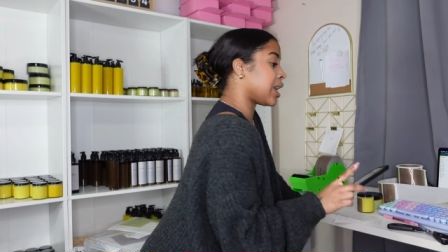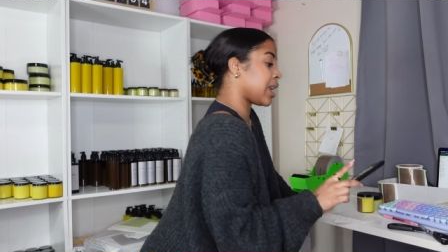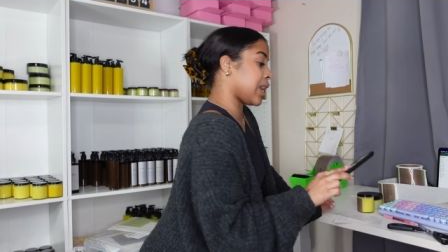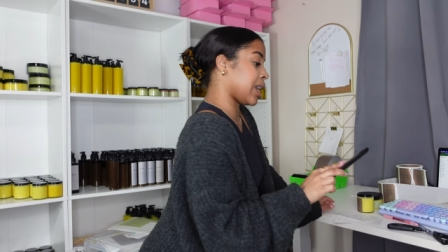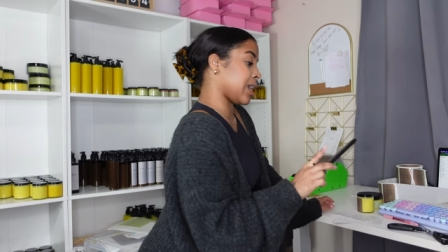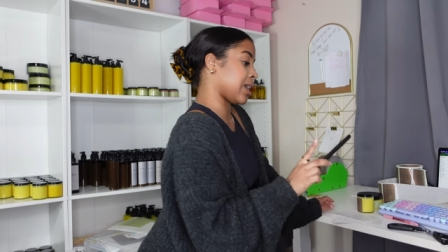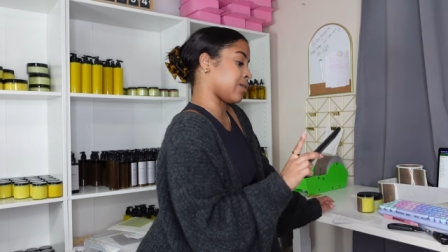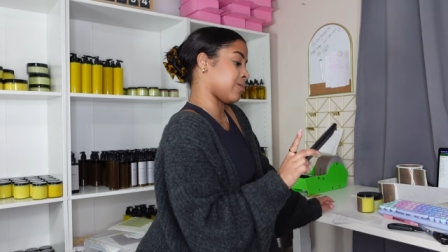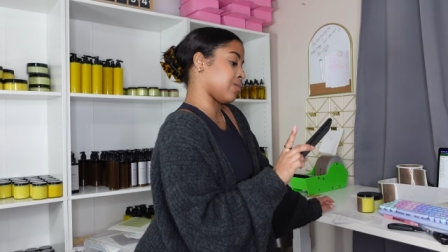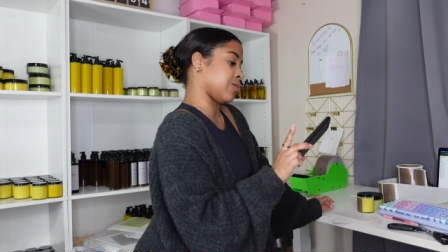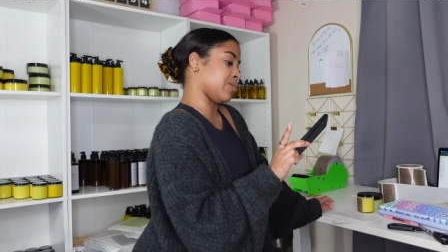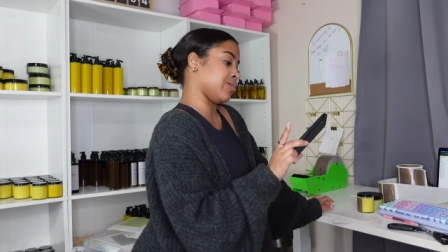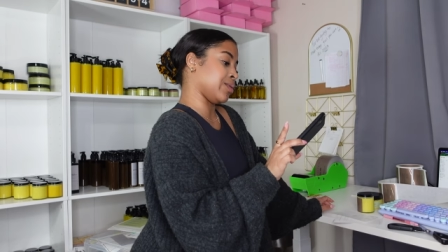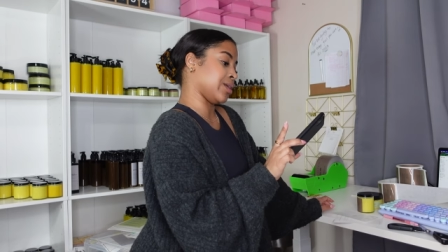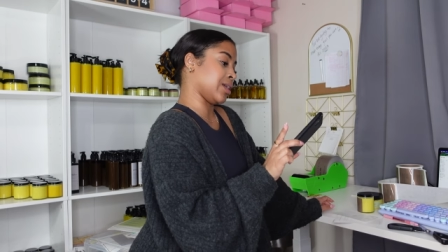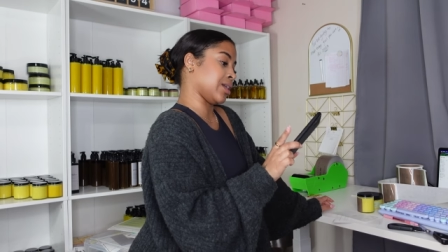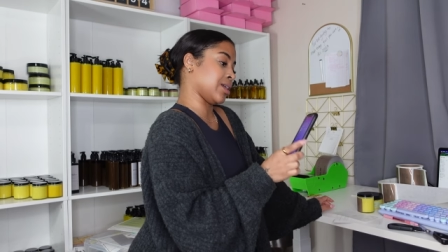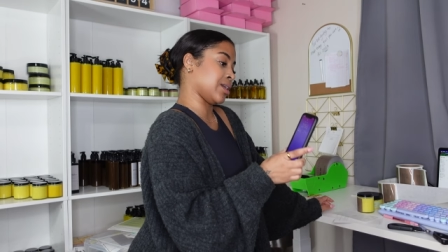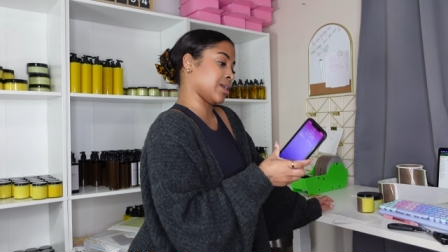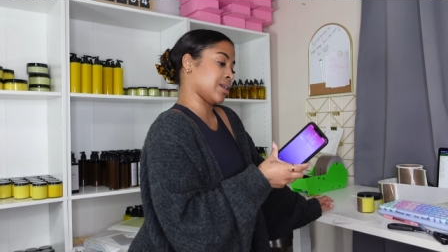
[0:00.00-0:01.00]
and will
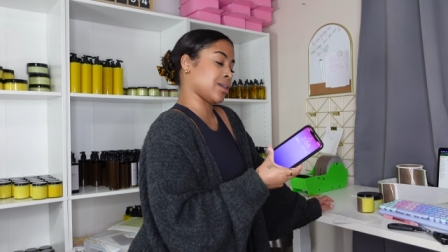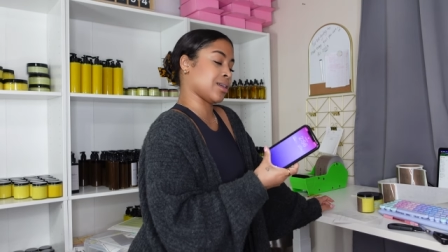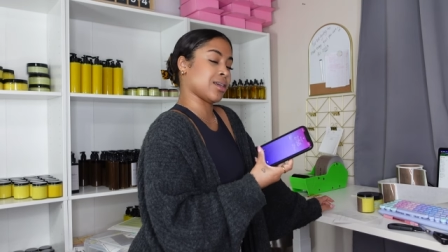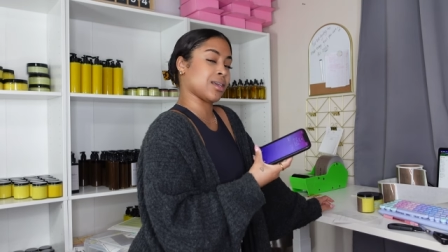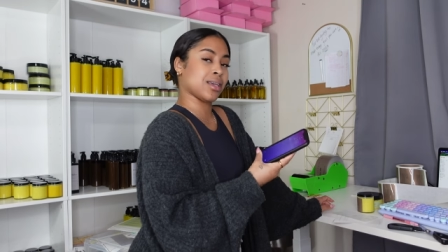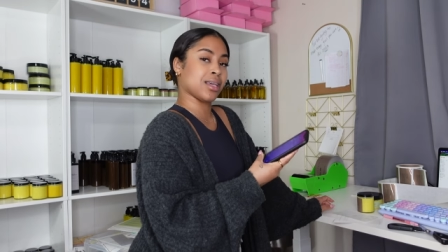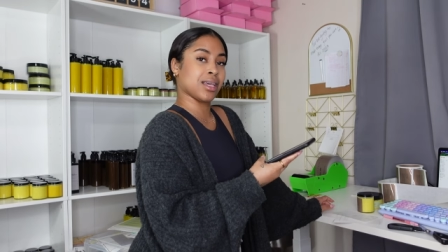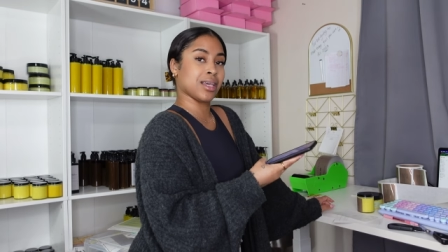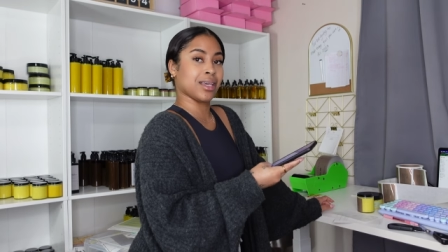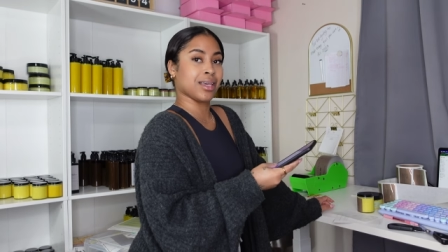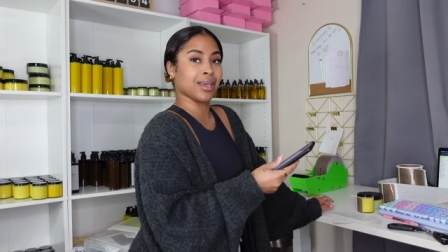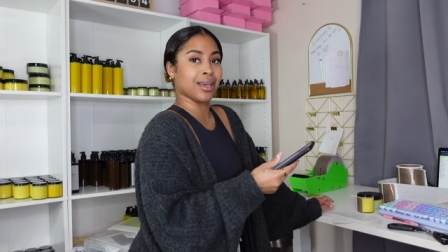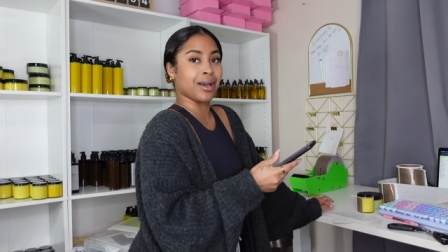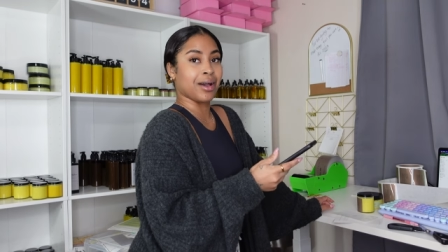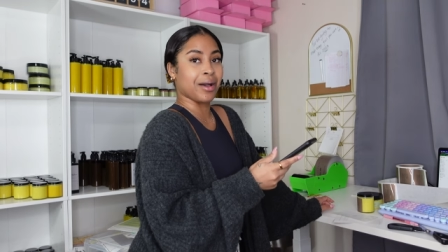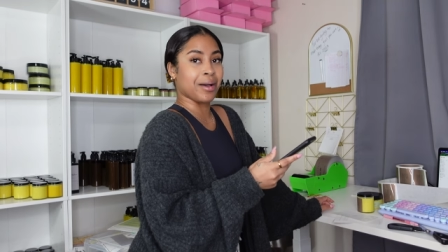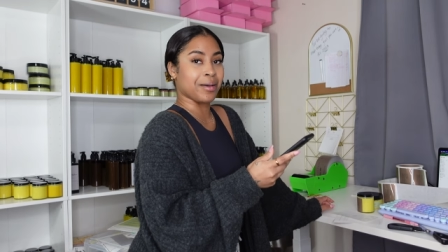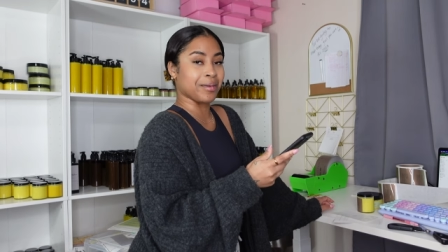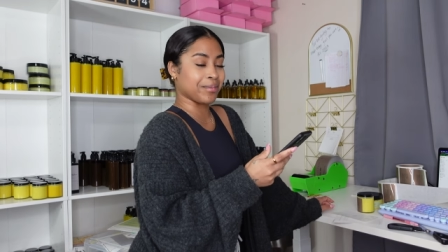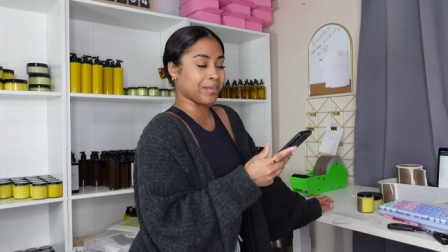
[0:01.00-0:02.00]
be
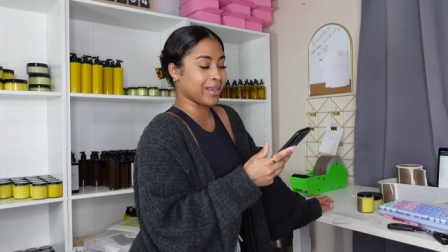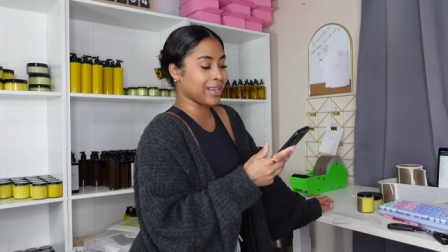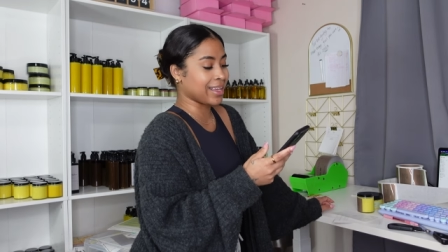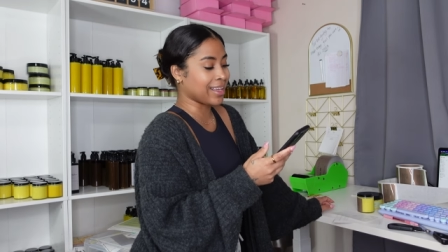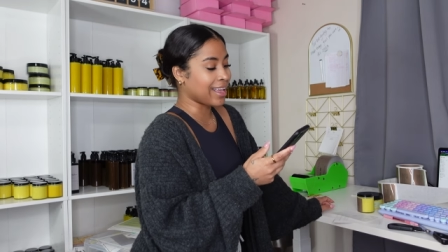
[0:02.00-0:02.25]
a